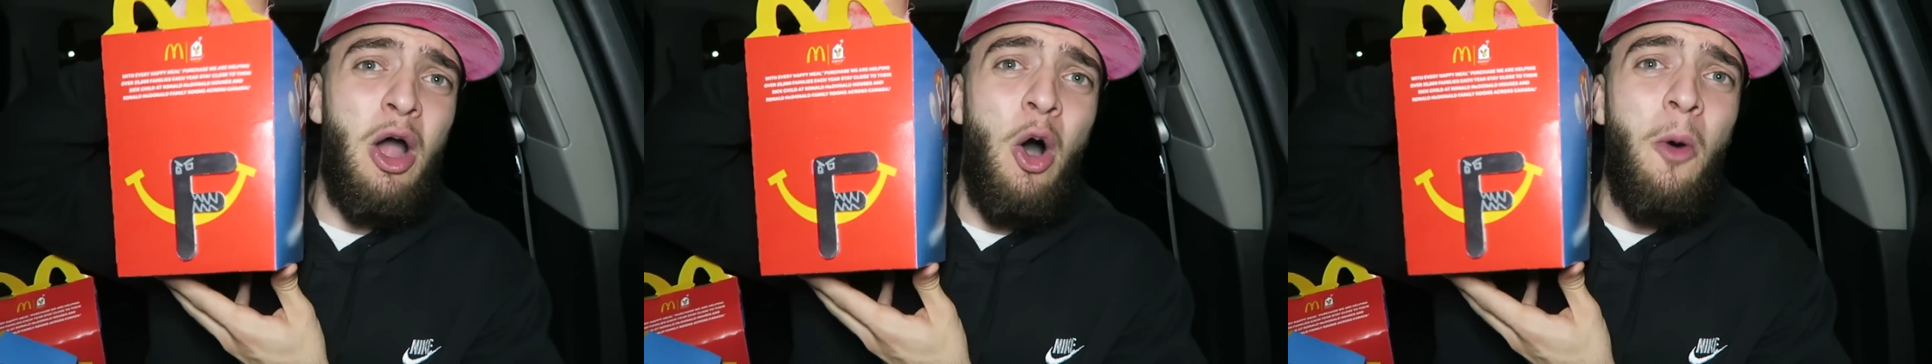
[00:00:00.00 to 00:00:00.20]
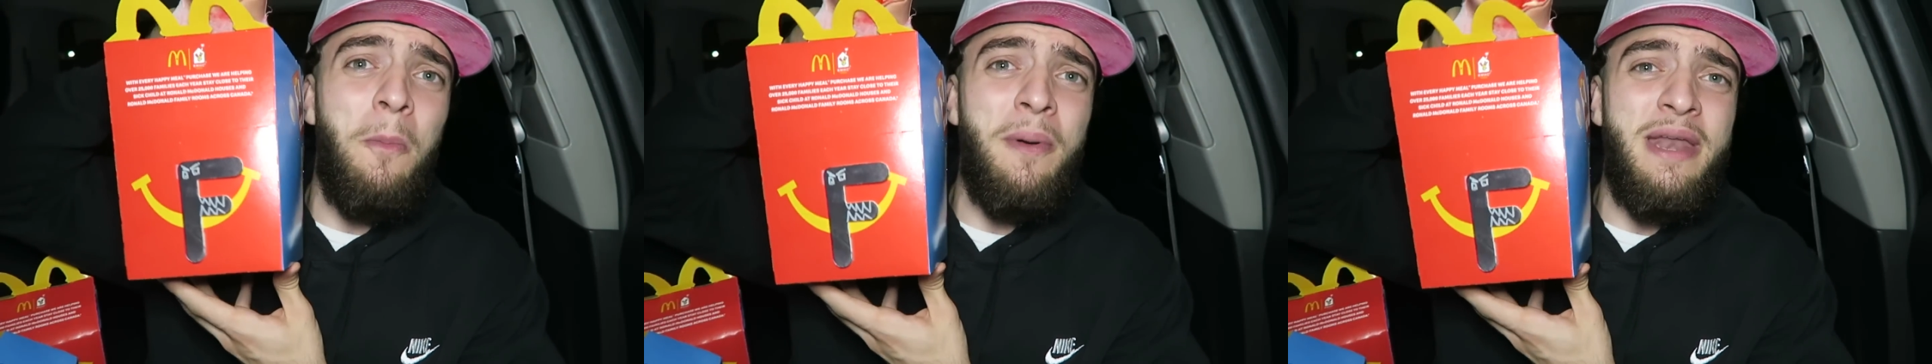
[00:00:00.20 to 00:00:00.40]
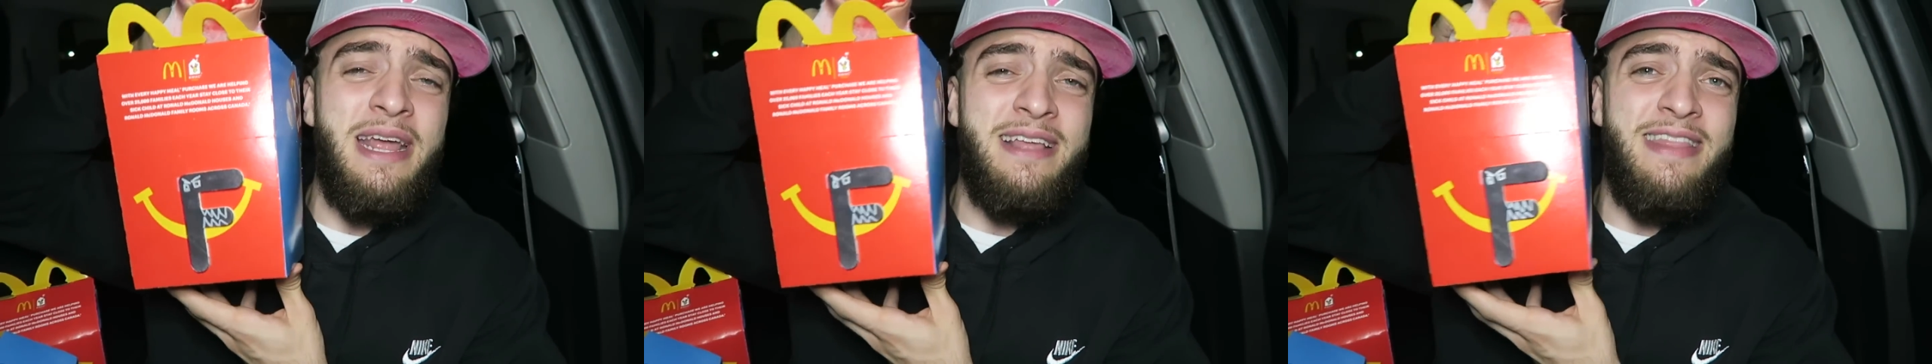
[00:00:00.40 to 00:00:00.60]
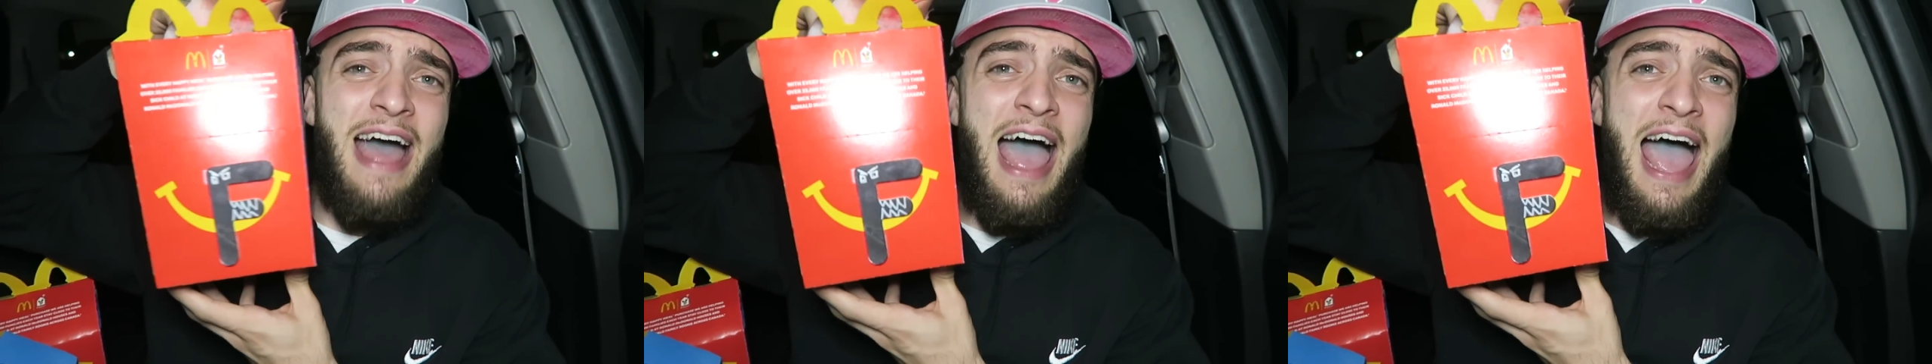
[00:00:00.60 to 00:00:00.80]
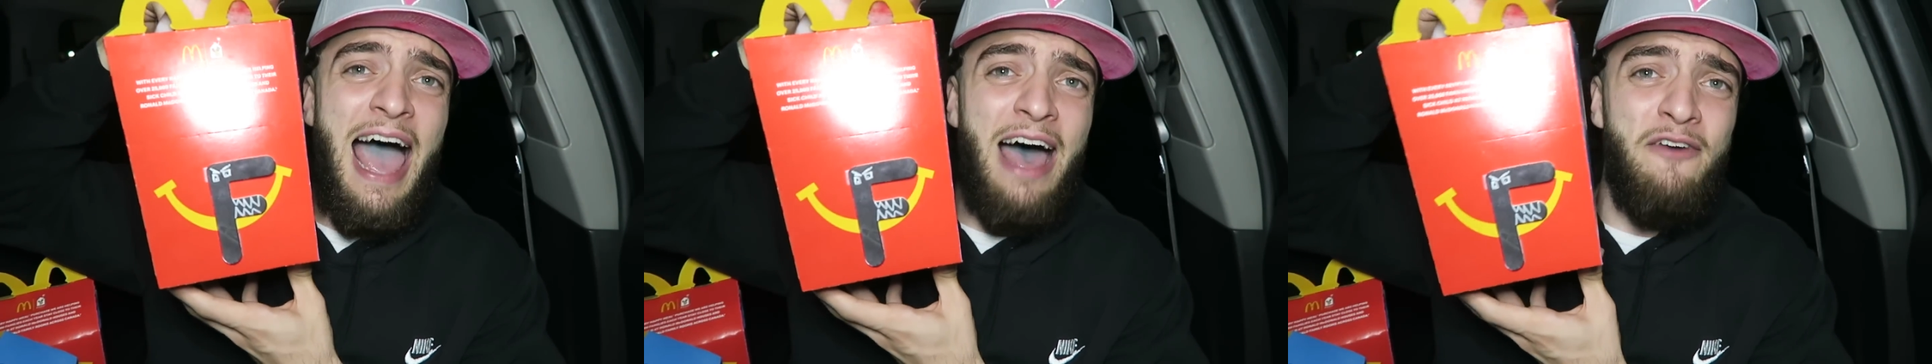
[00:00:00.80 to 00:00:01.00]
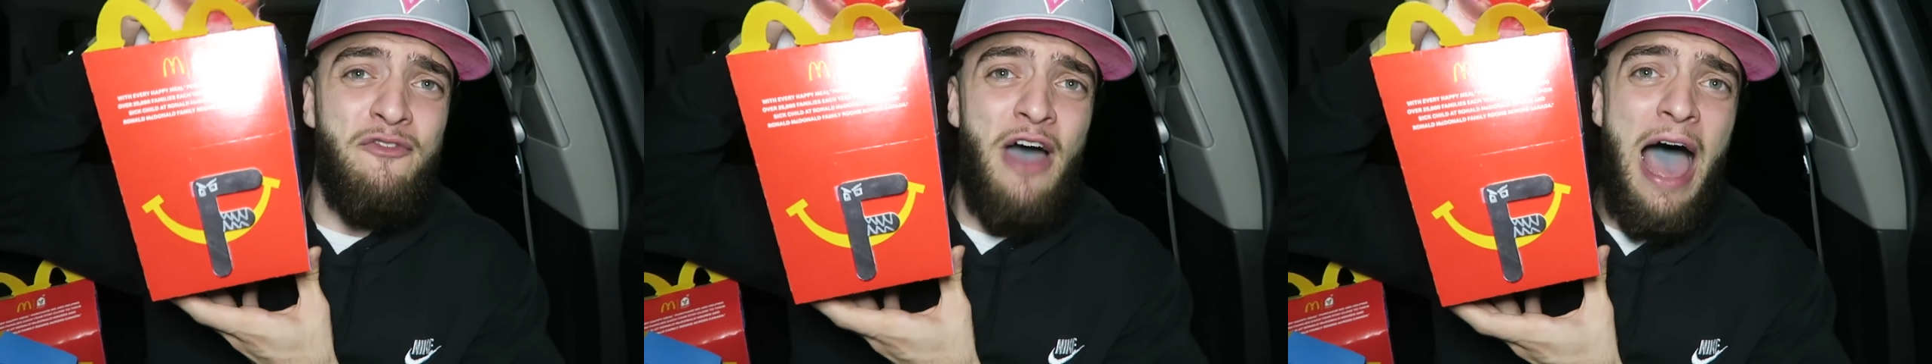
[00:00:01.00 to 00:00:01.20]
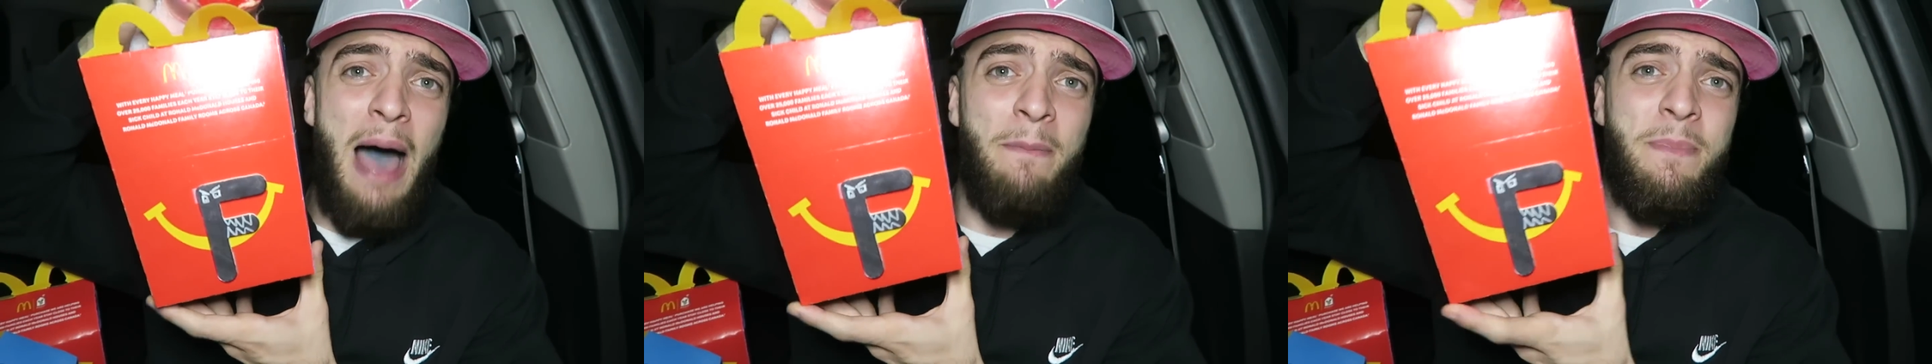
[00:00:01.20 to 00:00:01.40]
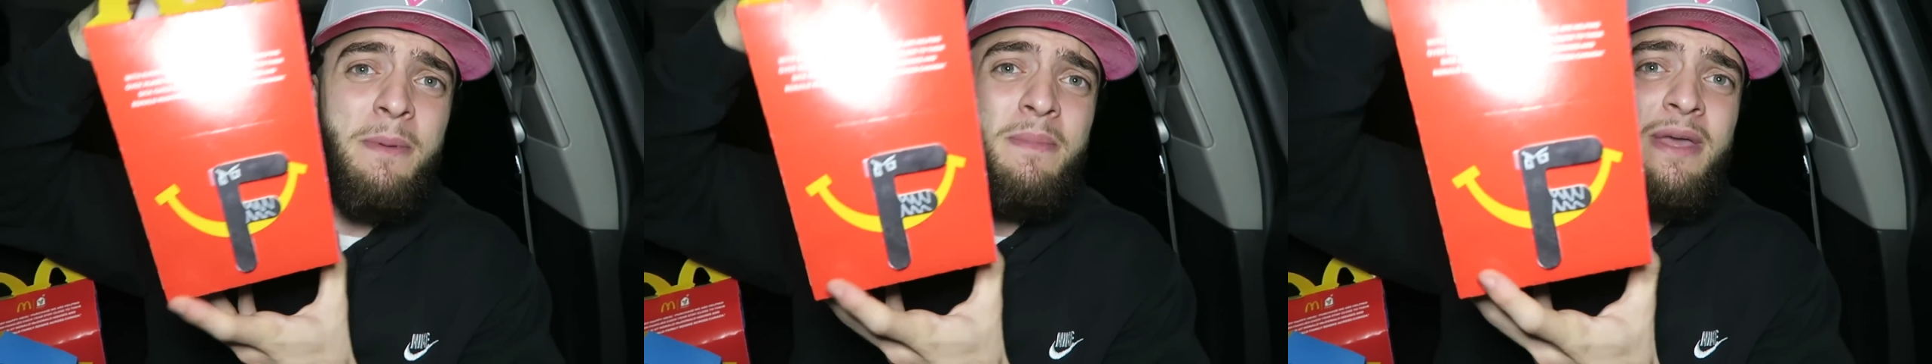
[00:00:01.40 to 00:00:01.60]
opening the F Happy